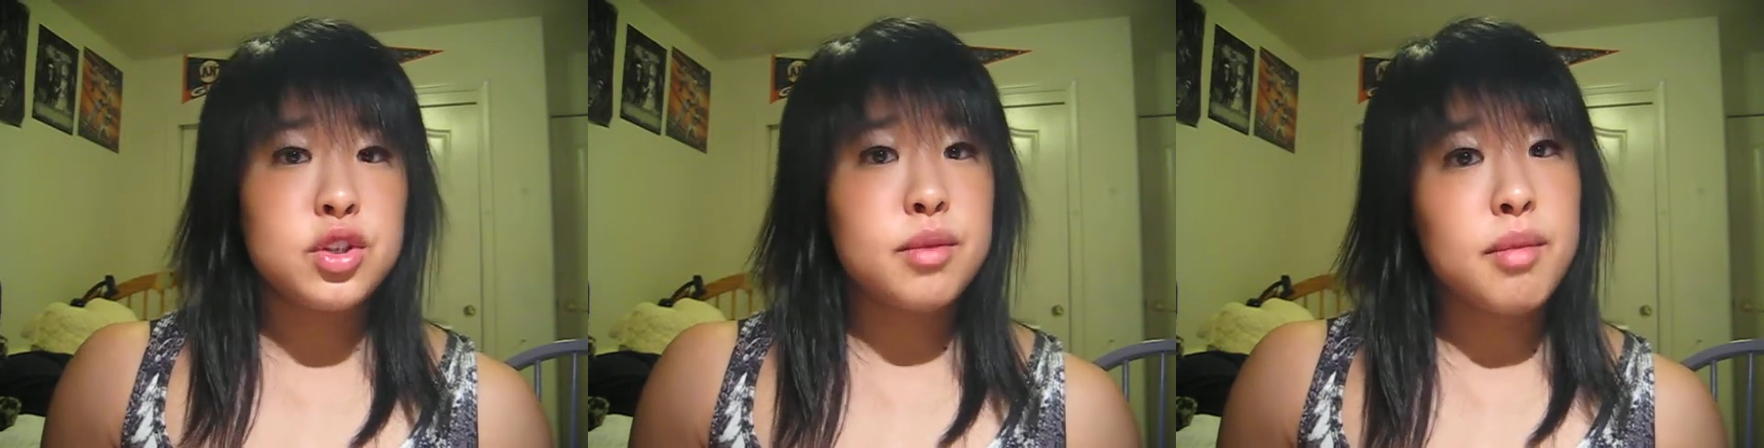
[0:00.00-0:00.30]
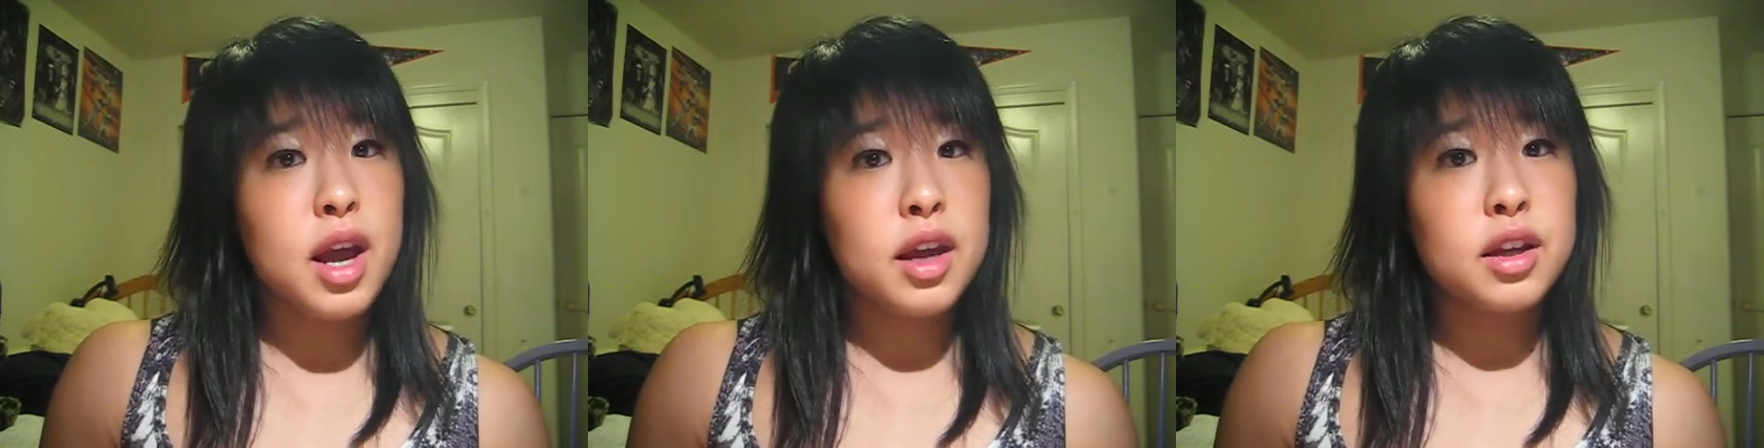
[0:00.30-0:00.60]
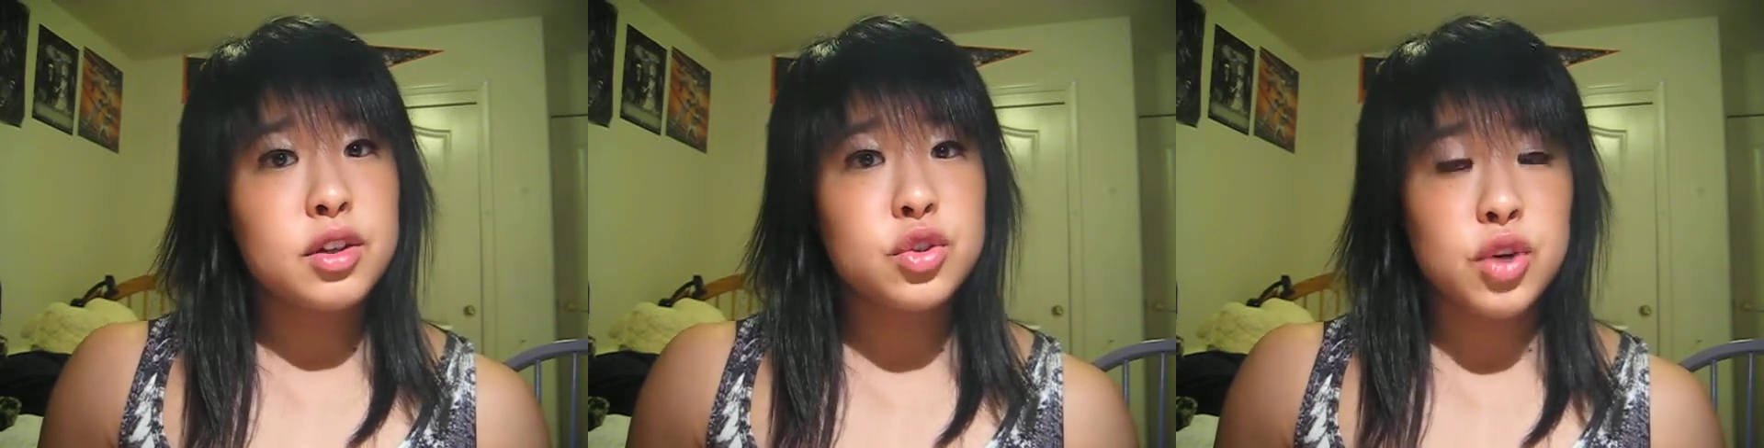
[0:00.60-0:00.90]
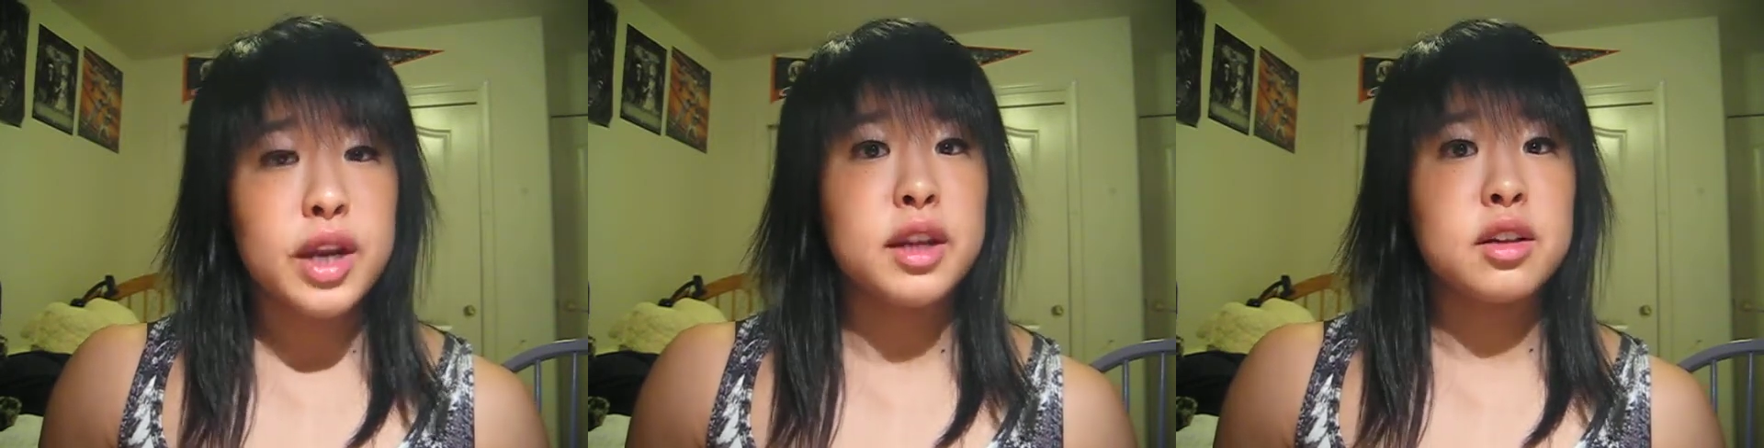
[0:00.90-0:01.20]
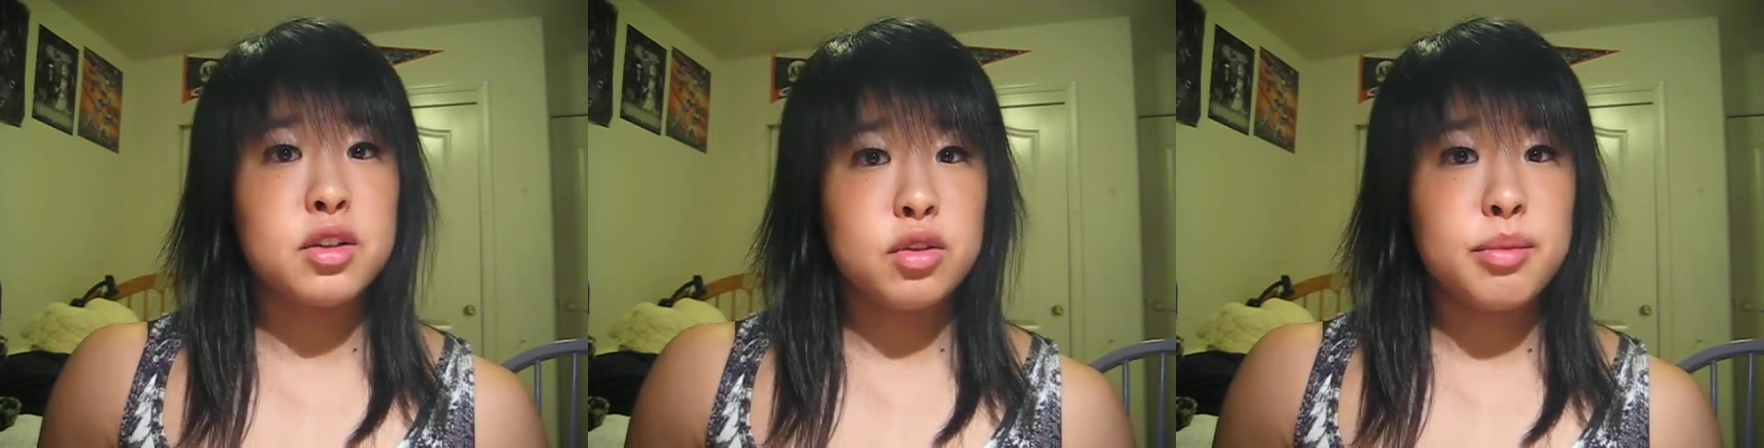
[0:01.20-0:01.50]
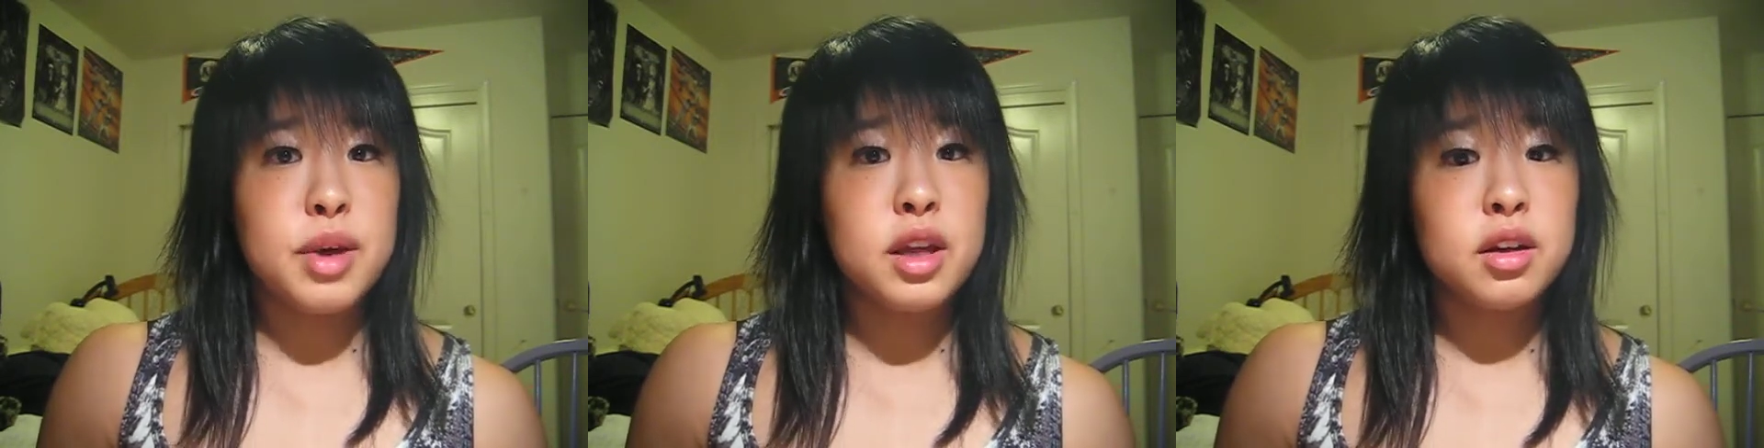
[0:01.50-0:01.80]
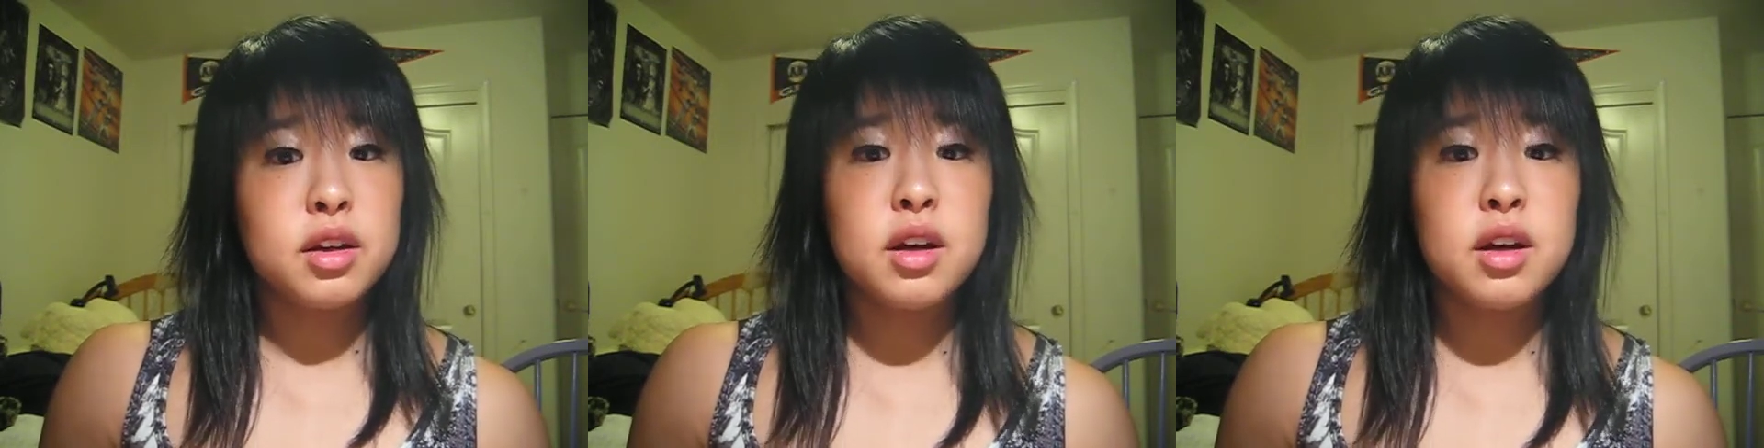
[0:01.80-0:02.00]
up my training a little bit,